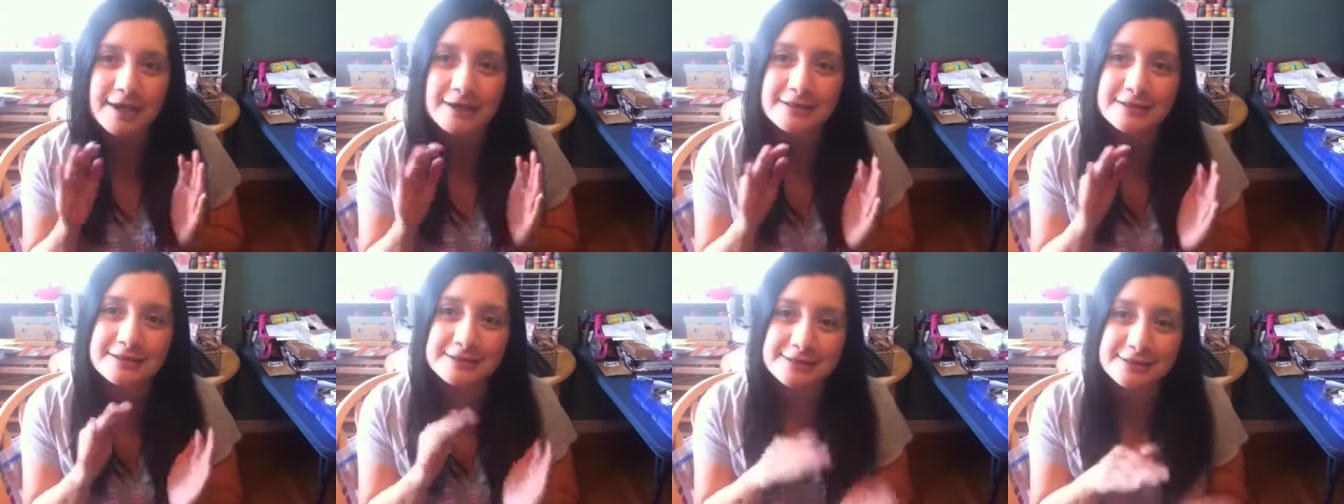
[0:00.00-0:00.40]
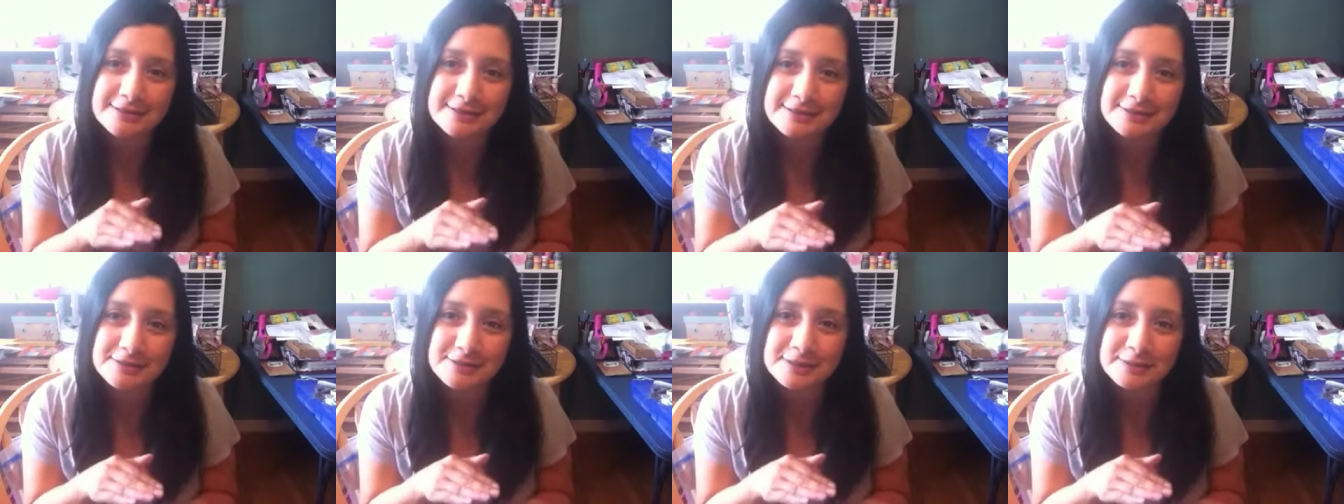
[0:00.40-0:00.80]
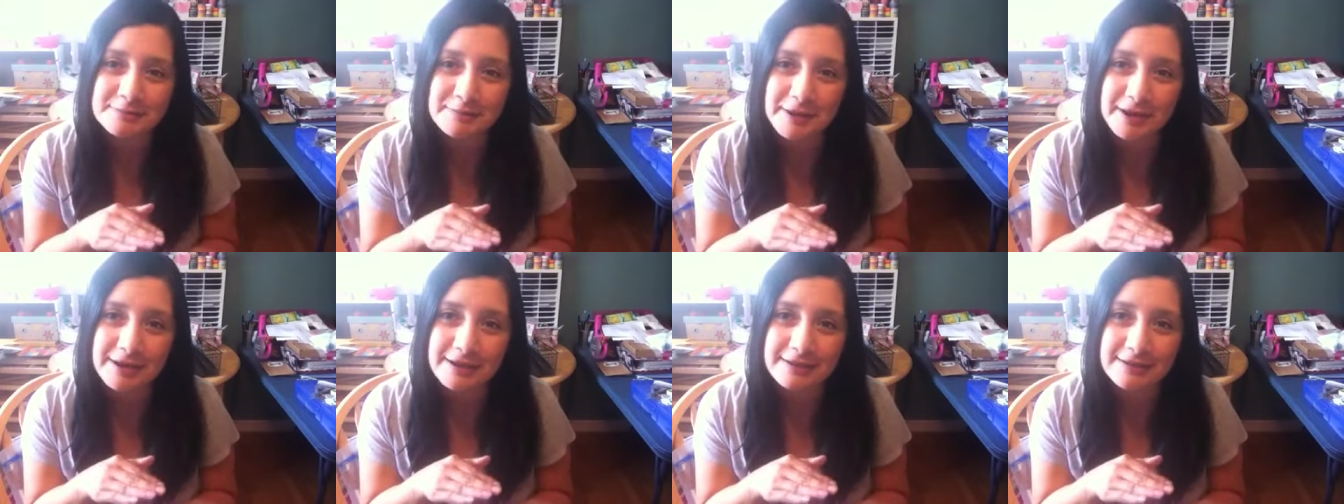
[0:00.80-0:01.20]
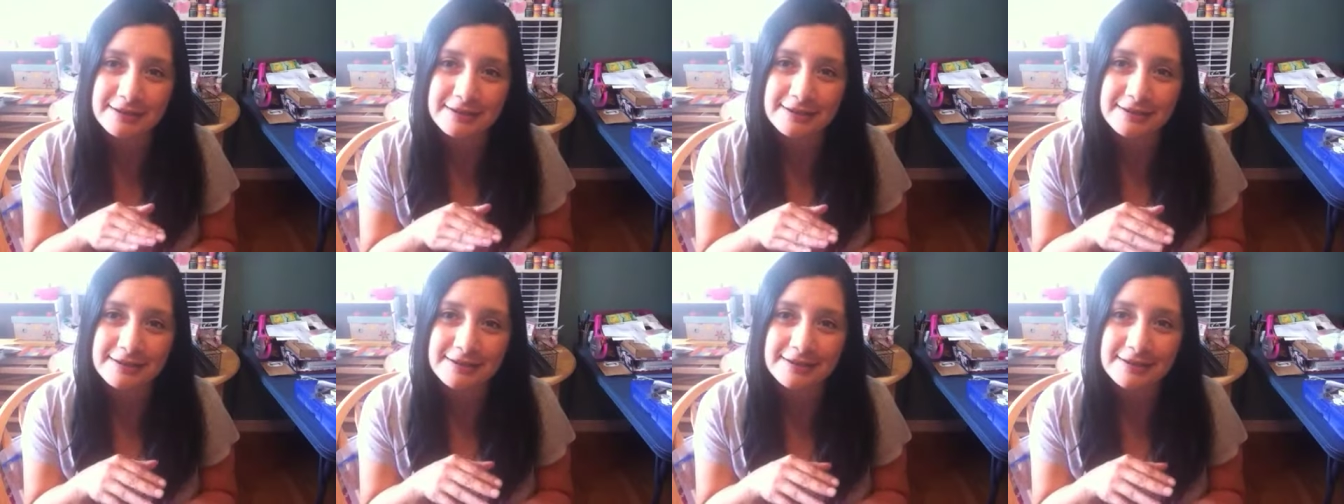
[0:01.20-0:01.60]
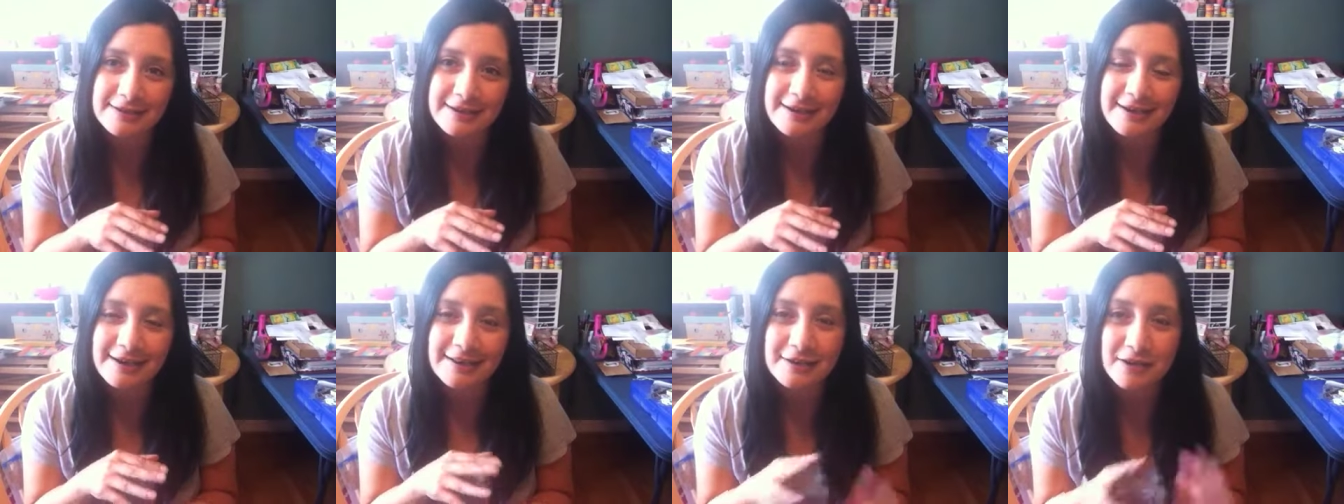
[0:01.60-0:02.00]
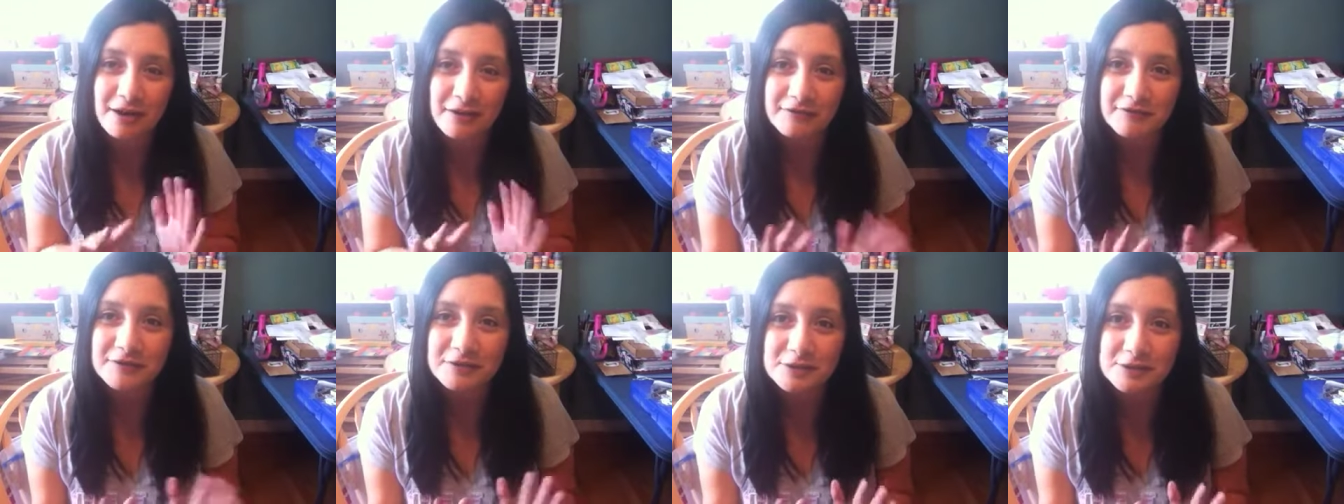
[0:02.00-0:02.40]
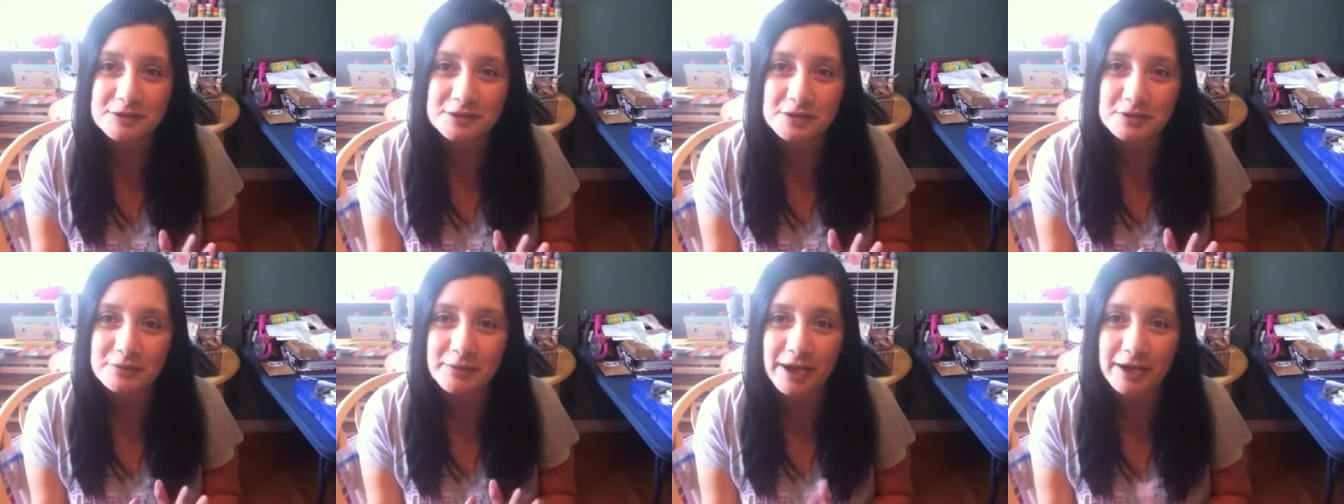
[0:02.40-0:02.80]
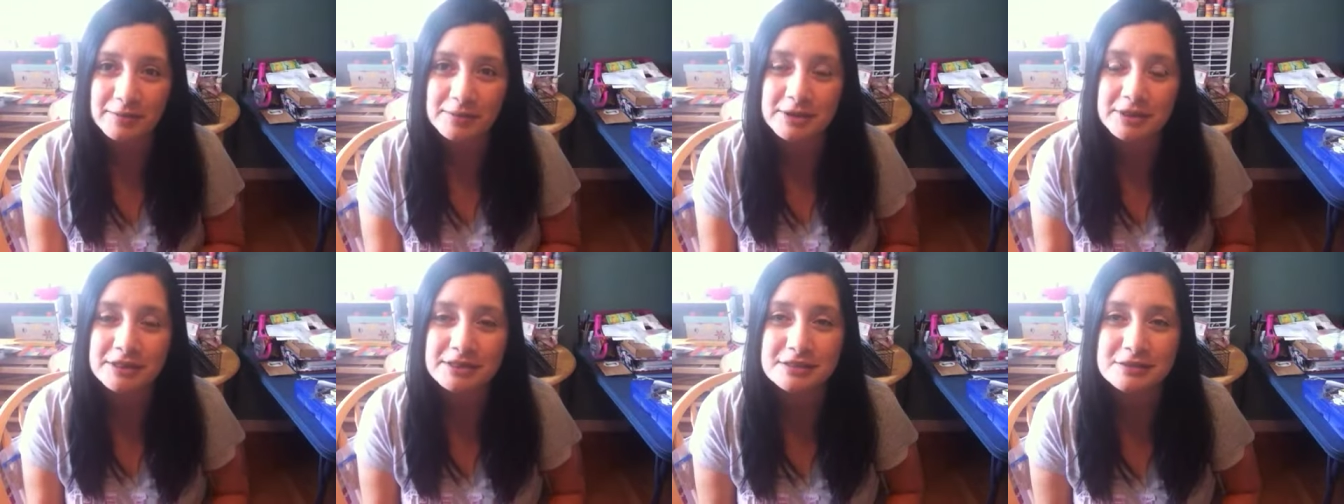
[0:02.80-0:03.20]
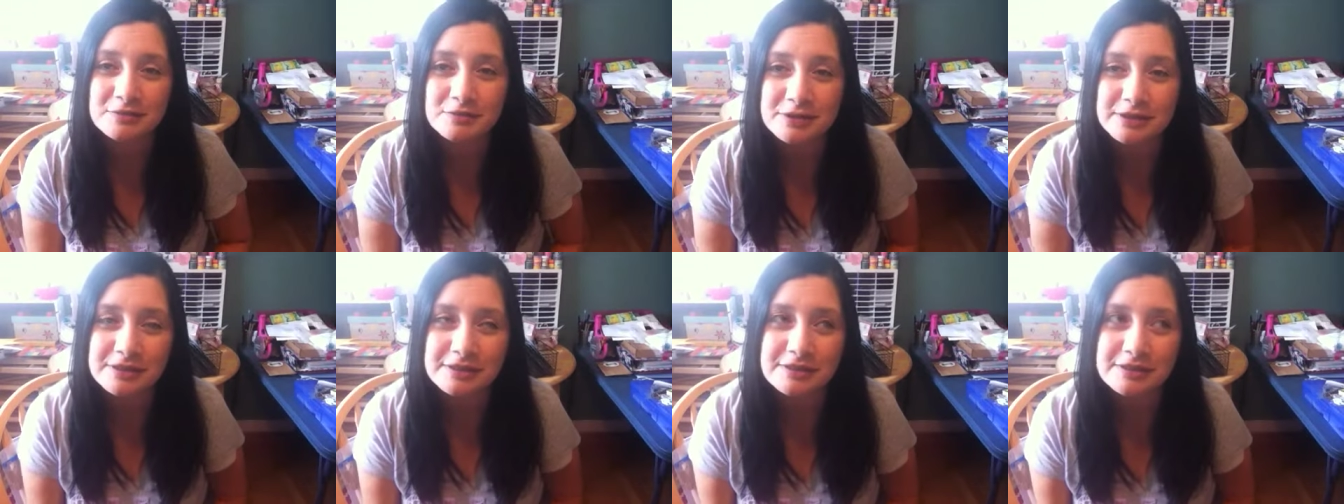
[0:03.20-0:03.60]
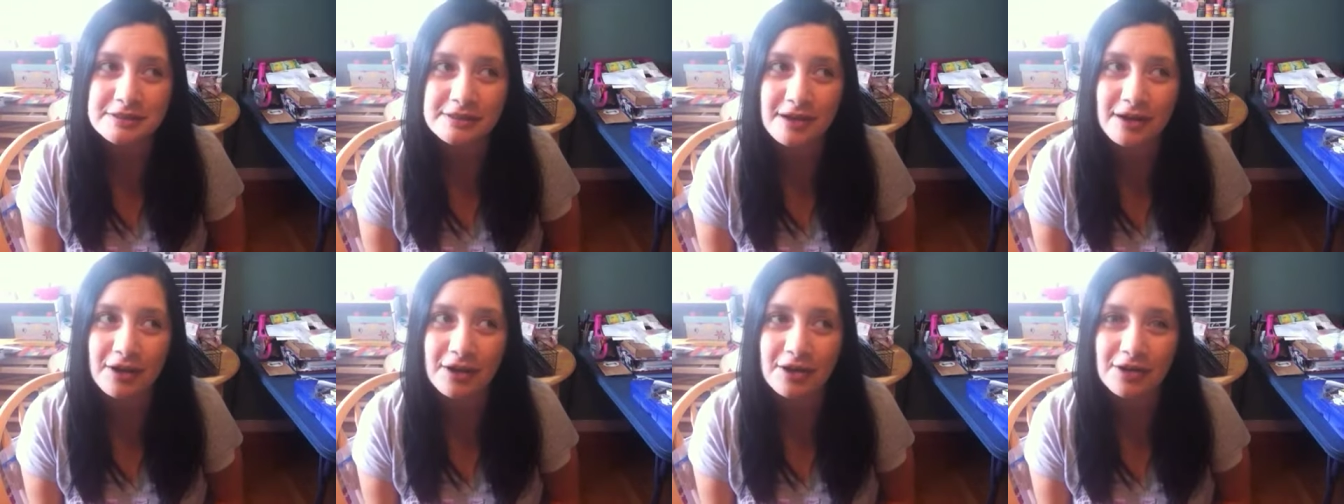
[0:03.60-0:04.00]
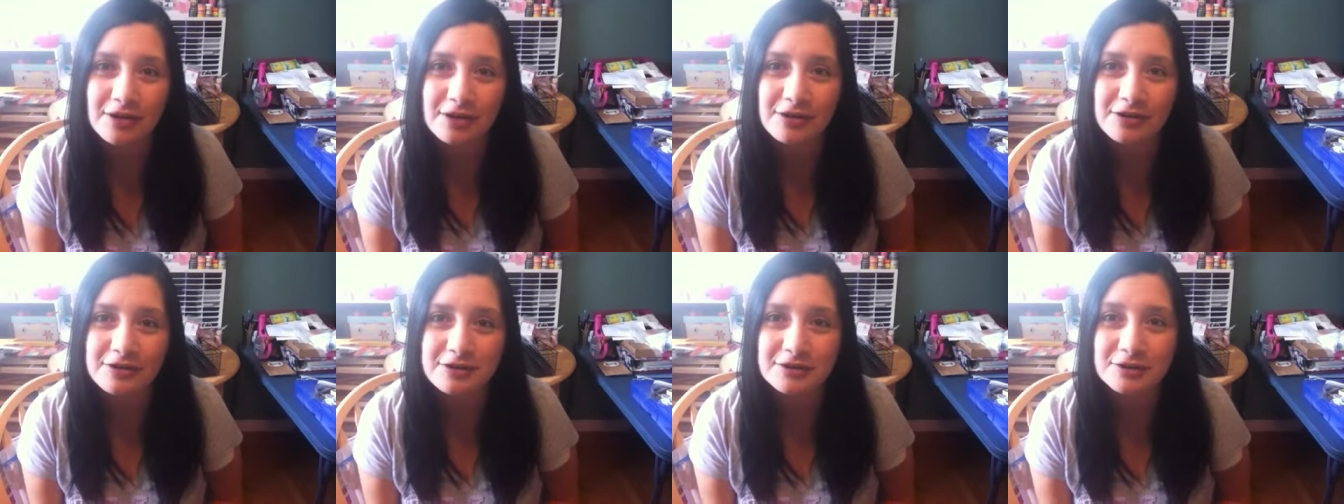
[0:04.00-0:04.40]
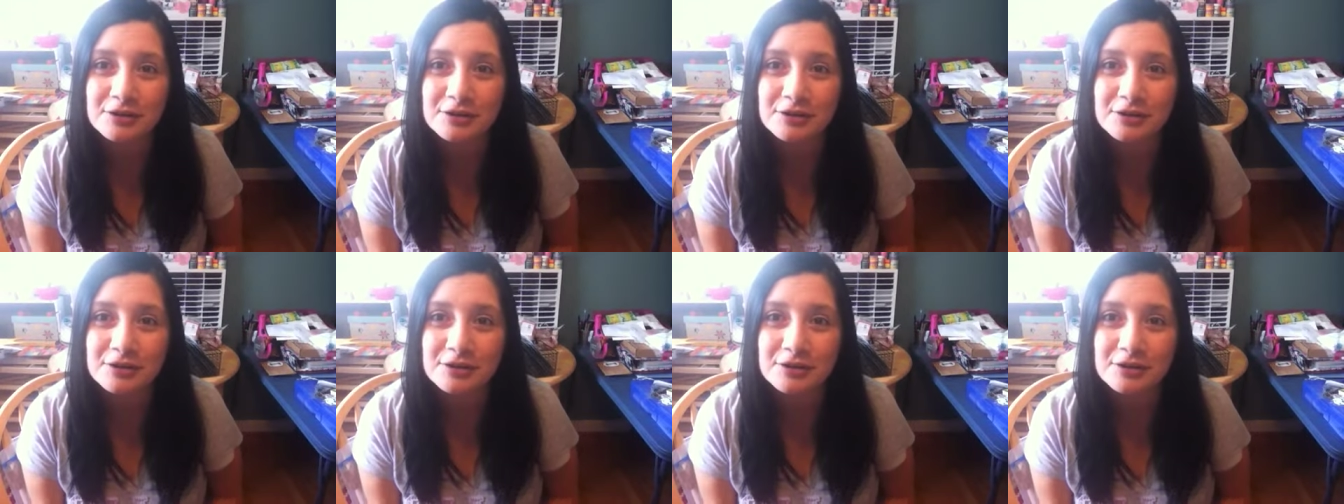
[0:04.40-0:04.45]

and still spend and not feel so bad because we are,